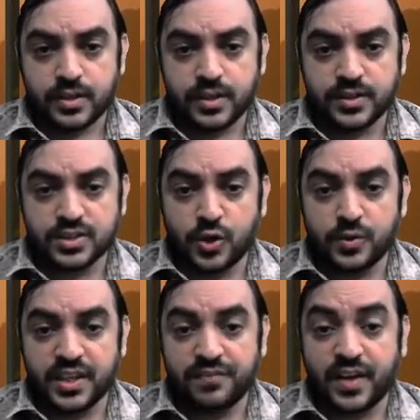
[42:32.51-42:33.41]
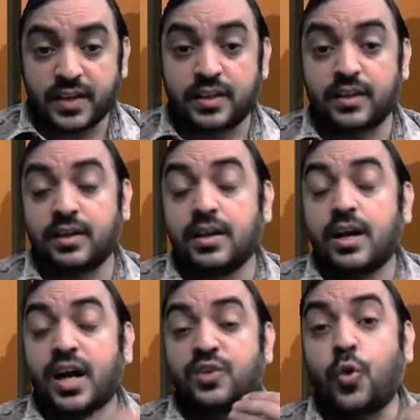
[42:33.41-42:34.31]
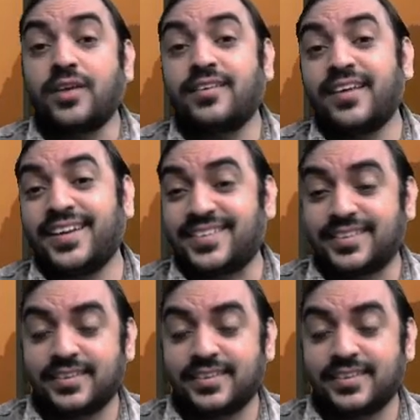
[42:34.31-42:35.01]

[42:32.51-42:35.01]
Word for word: discounting factor, at what rate?